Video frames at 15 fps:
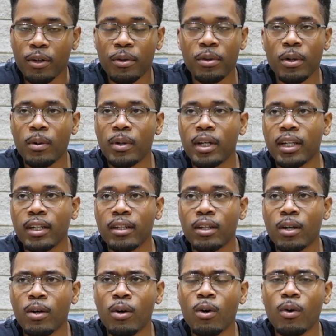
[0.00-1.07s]
or throwing
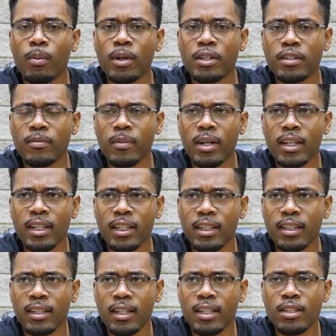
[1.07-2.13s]
a whole bunch of money
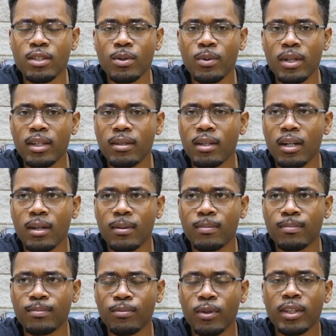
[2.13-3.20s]
into it
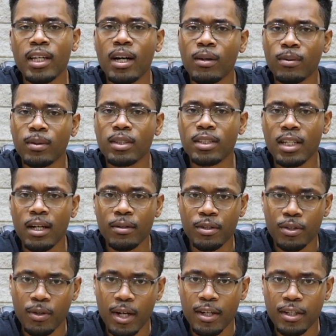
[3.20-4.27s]
without a solid
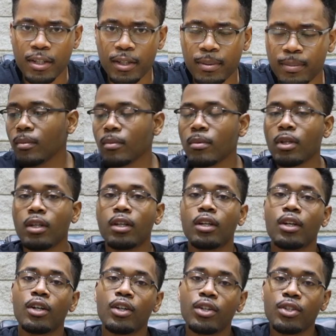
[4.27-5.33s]
strategy.
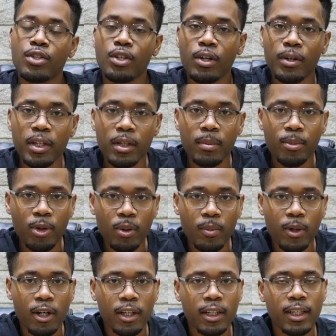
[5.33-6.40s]
During a bull
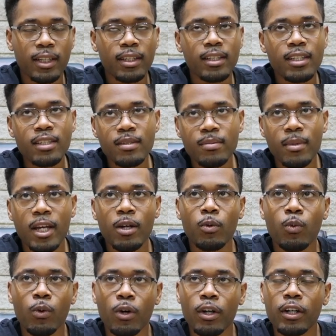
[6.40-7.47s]
market, this may
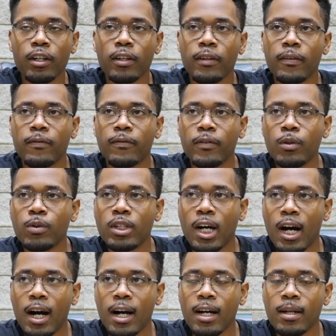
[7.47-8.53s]
work a few
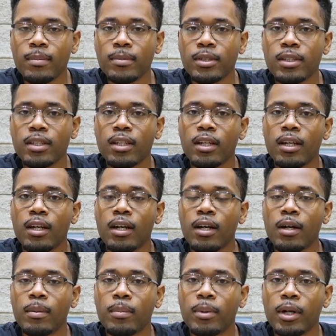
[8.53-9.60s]
times,
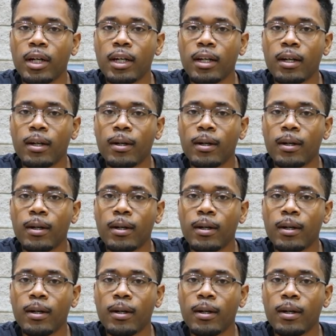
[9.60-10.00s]
but